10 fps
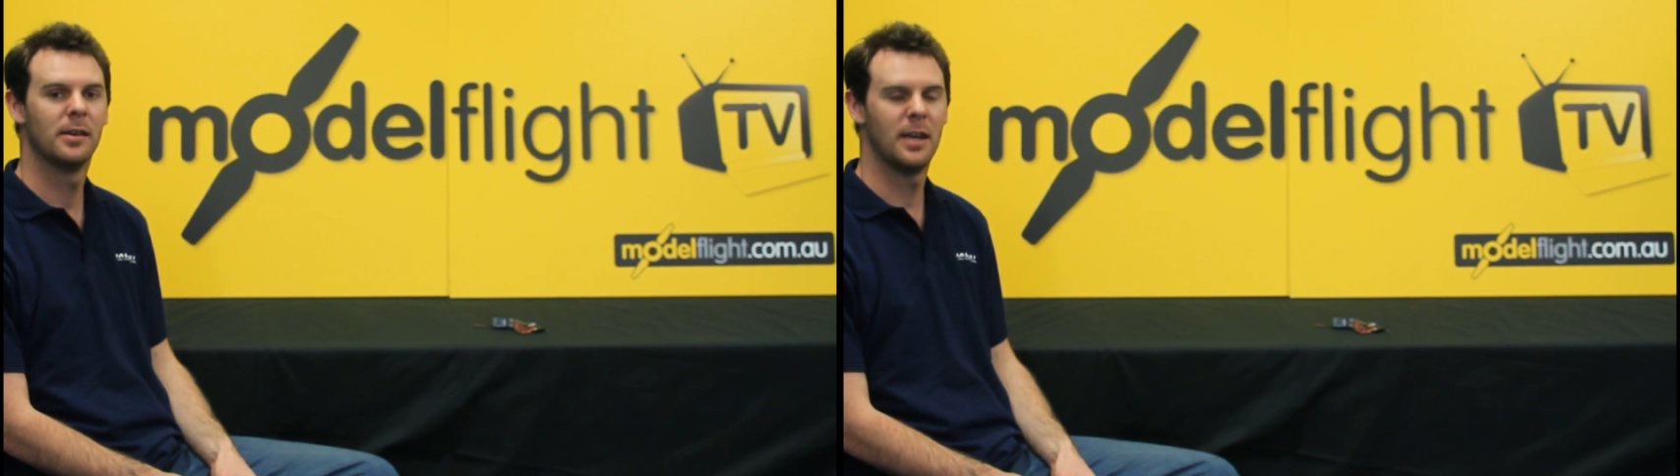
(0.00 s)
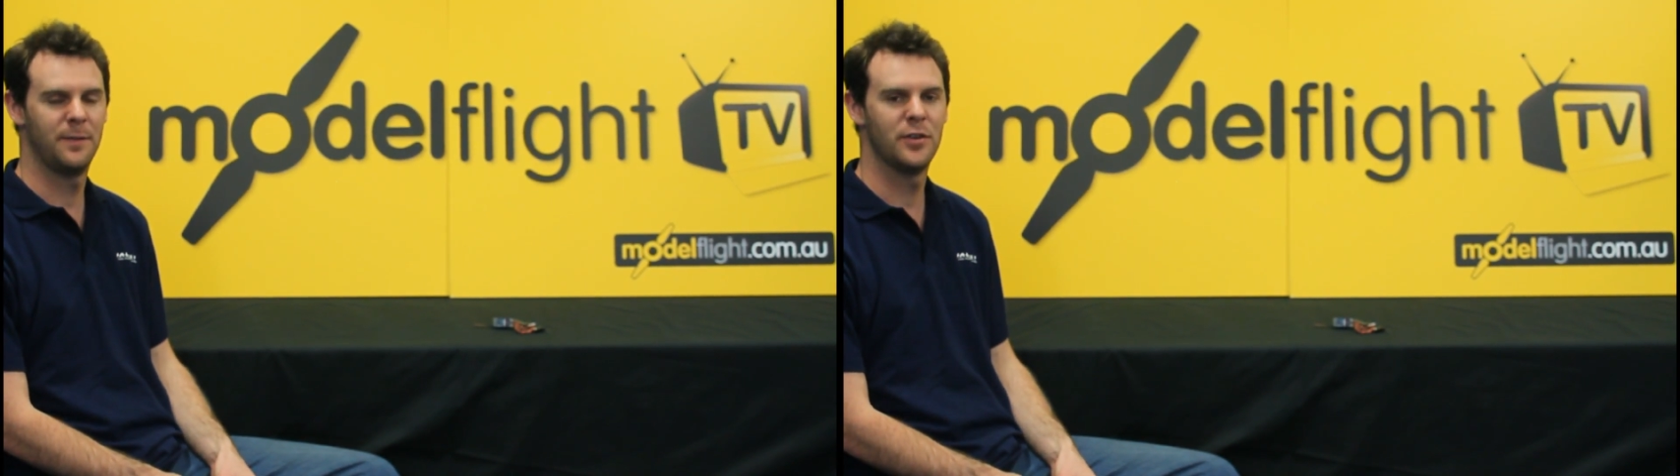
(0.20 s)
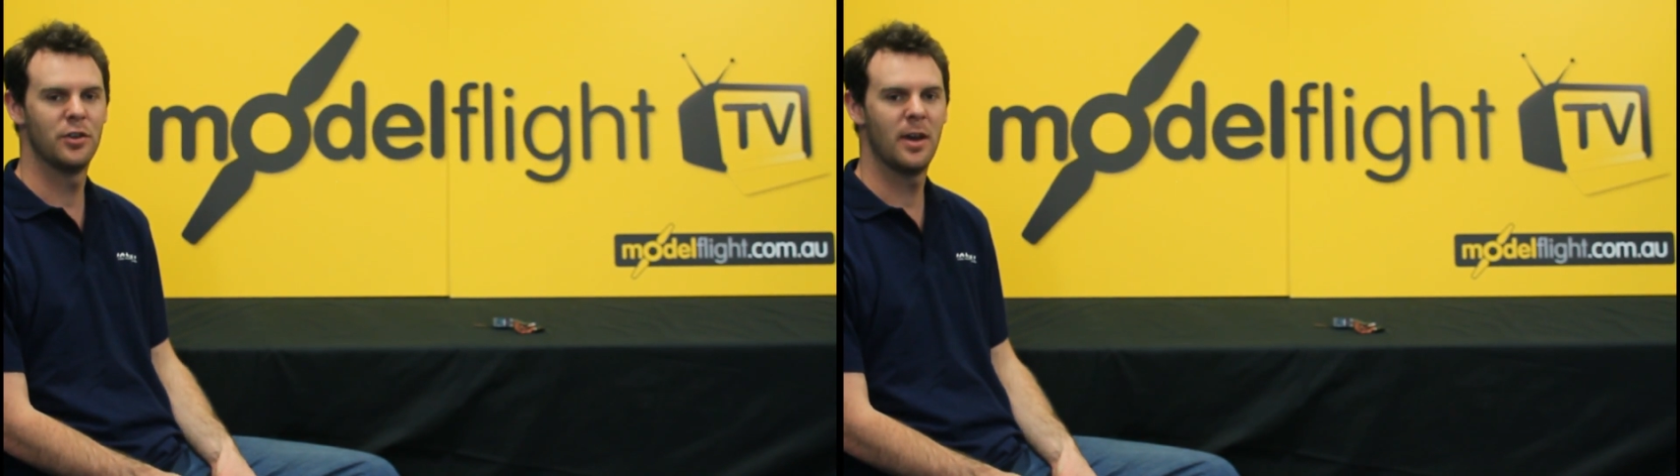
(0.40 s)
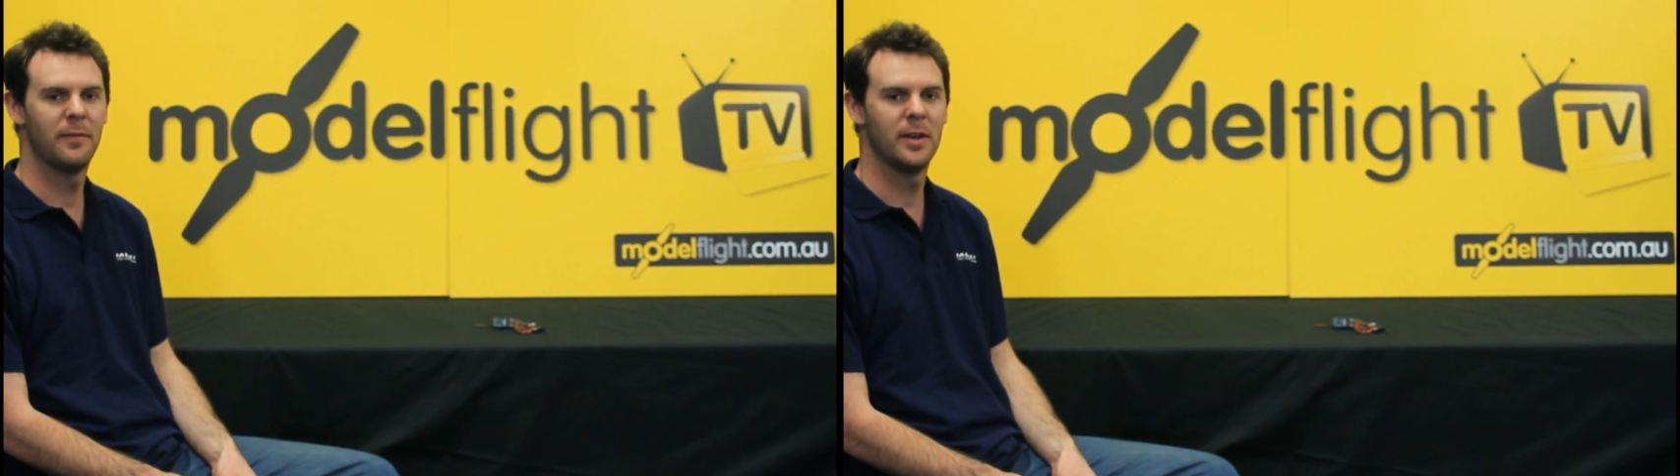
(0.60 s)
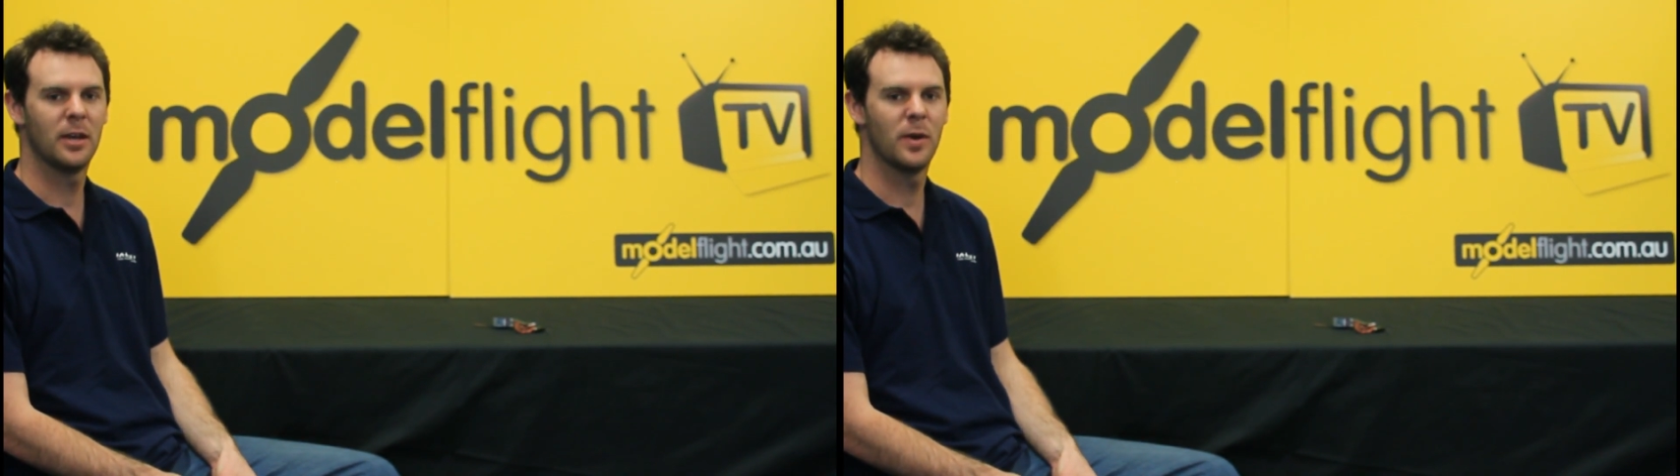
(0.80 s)
If you do have
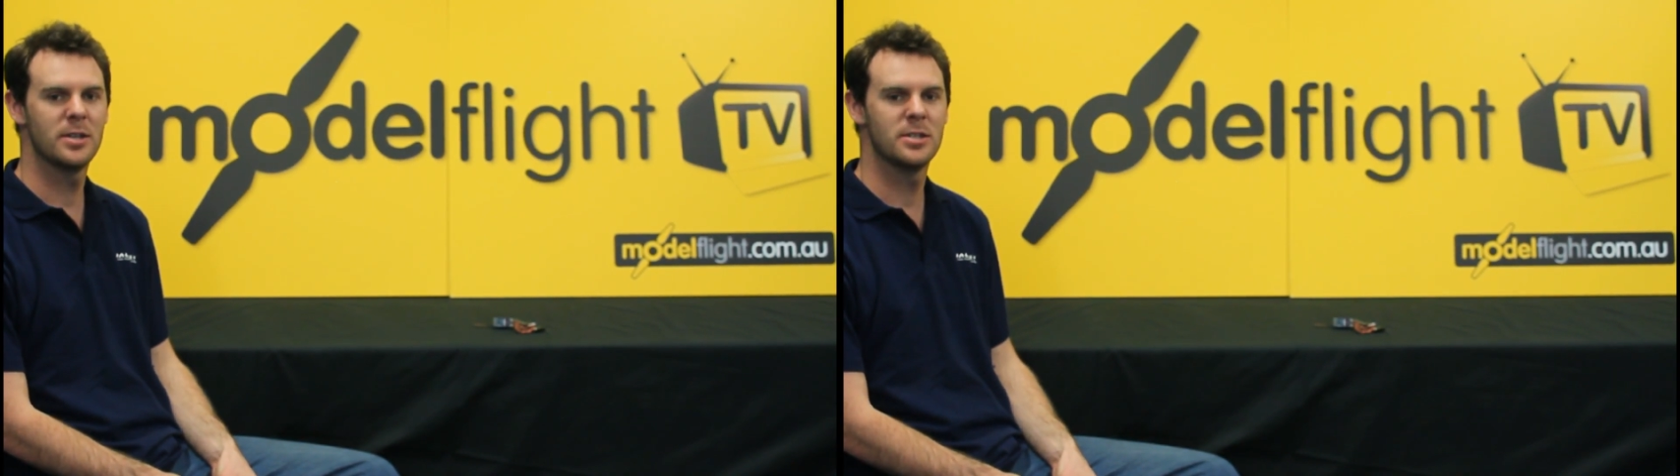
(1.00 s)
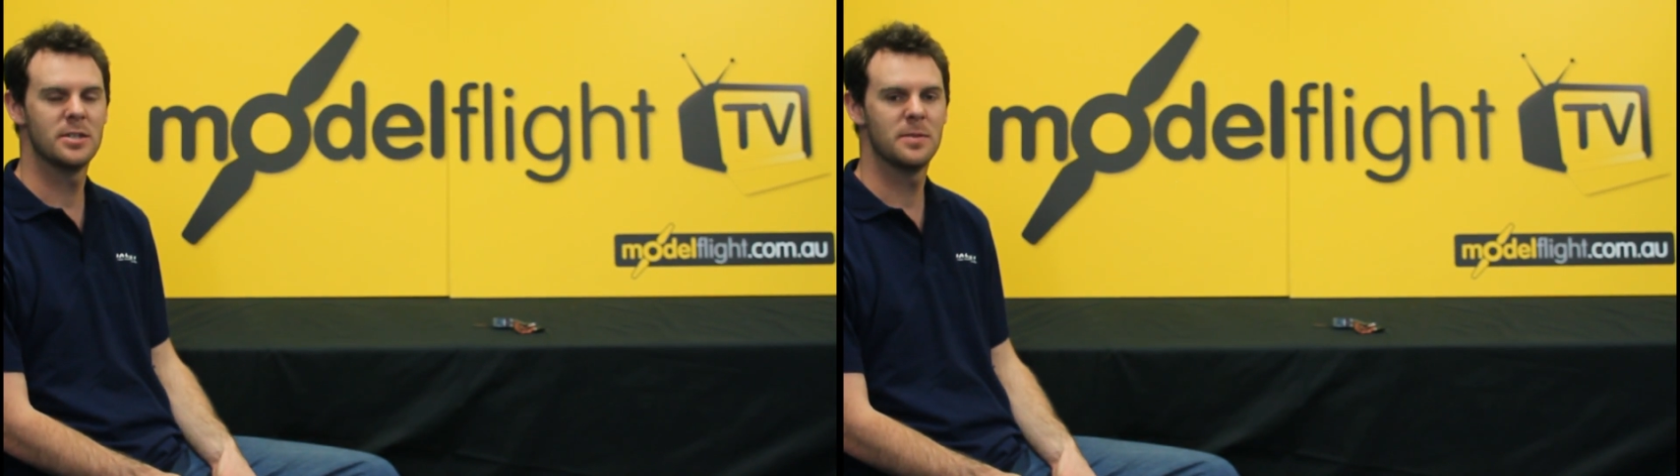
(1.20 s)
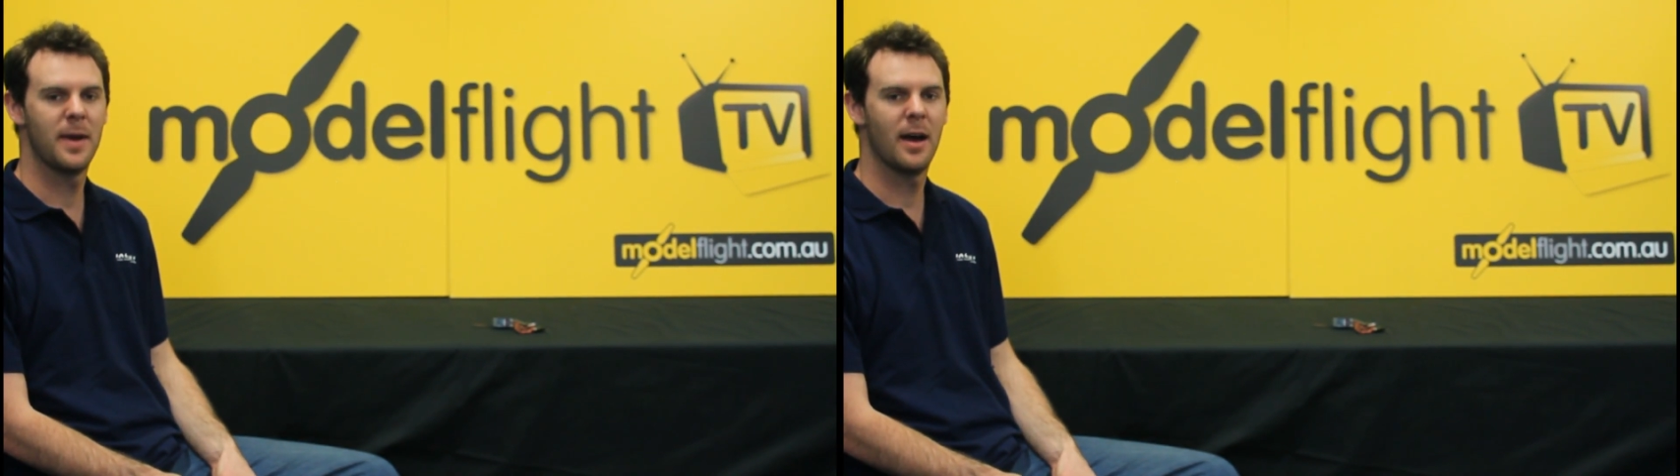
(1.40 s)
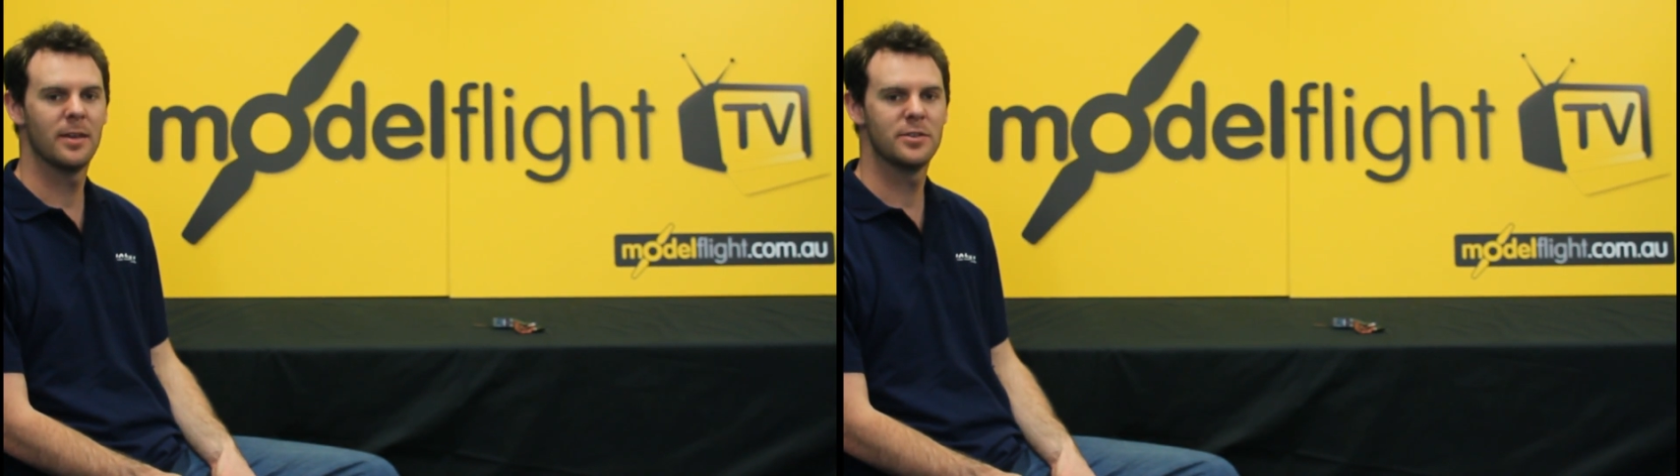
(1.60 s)
any questions about